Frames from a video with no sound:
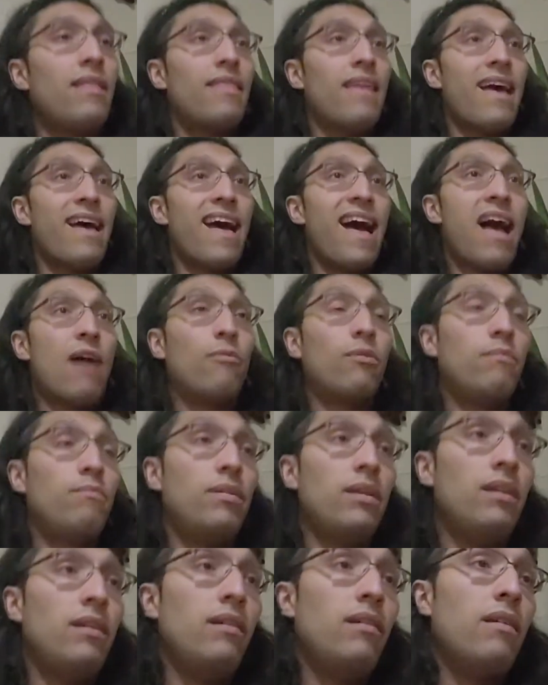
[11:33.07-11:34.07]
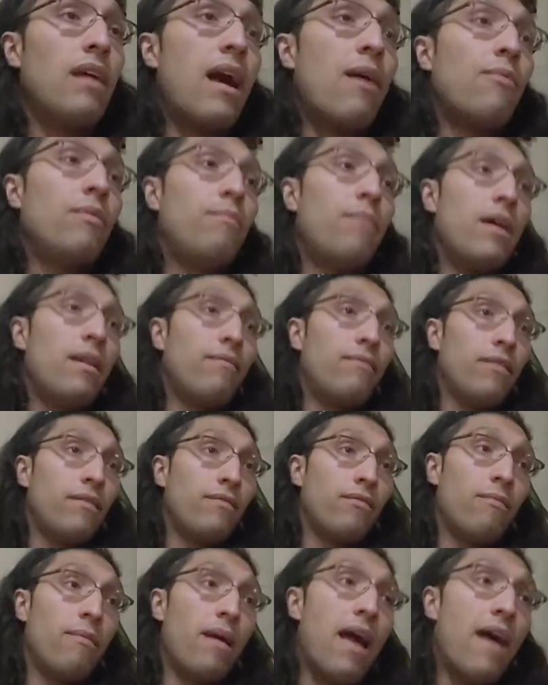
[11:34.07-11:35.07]
that I would
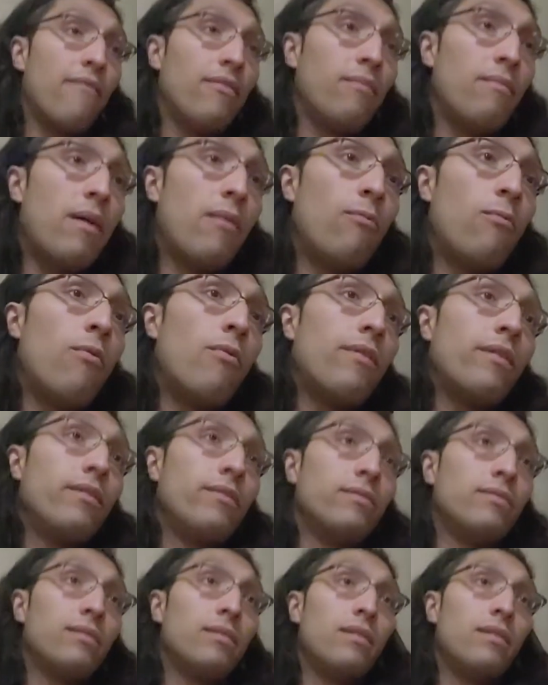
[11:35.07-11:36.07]
benefit from having my warriors.